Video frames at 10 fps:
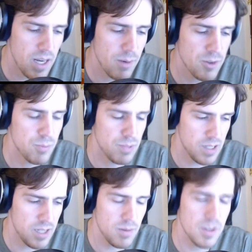I was
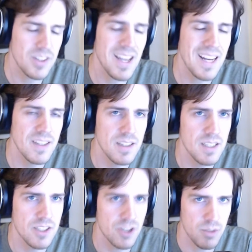playing,
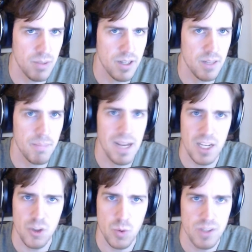technically started playing it
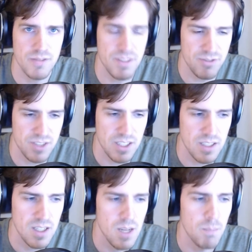back in 2015,